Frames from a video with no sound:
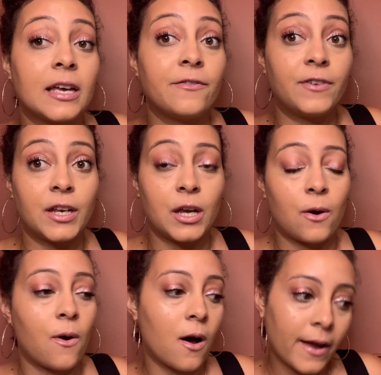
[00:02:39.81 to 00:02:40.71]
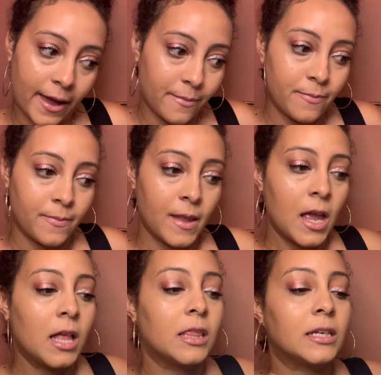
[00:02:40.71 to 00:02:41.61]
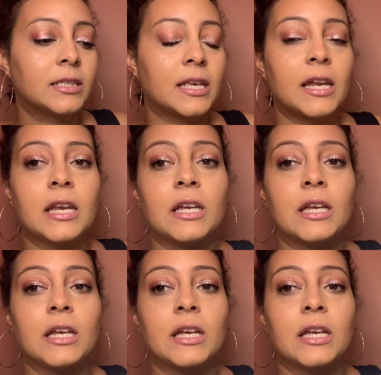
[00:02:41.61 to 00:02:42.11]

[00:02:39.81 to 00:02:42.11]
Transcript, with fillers: video. Okay. Let's get